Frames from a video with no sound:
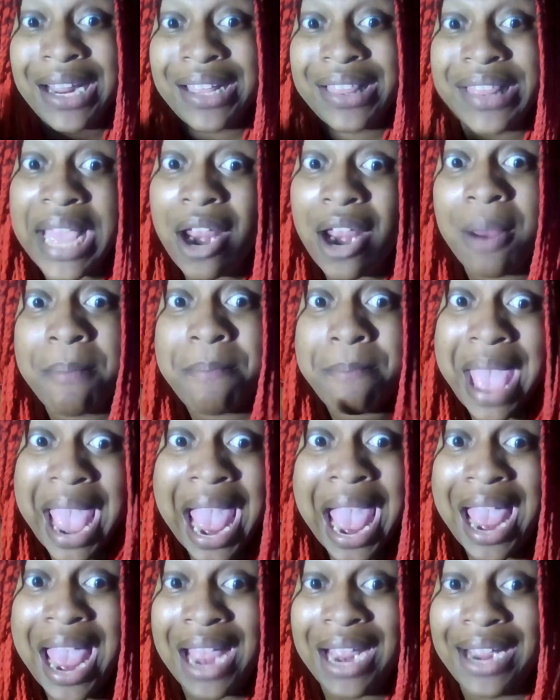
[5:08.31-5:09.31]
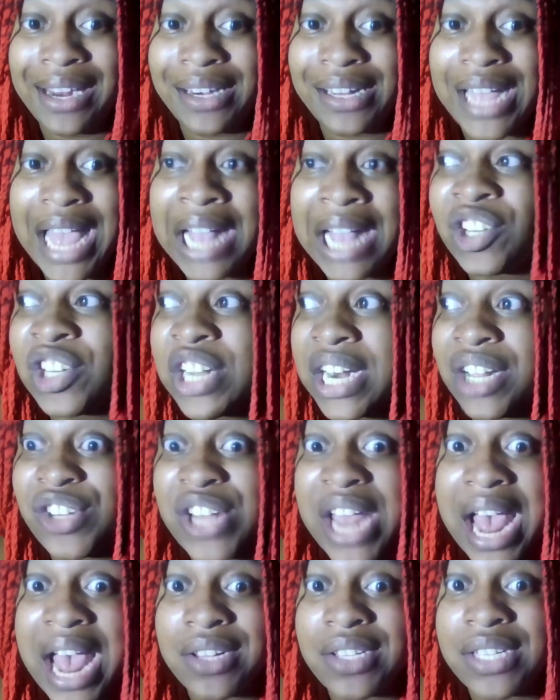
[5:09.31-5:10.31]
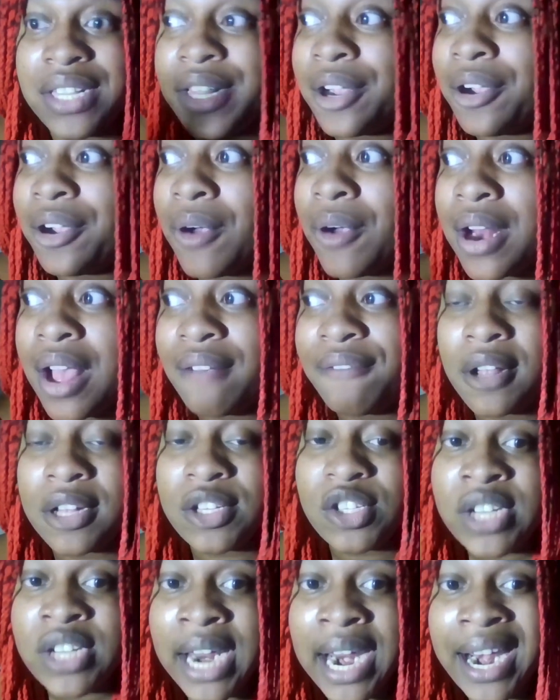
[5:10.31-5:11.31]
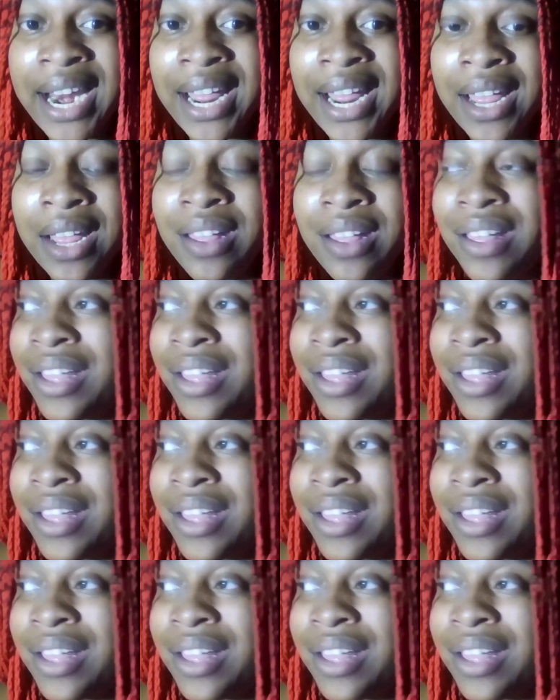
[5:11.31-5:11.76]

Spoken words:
They are mad at Janet Jackson. They're going off on Janet.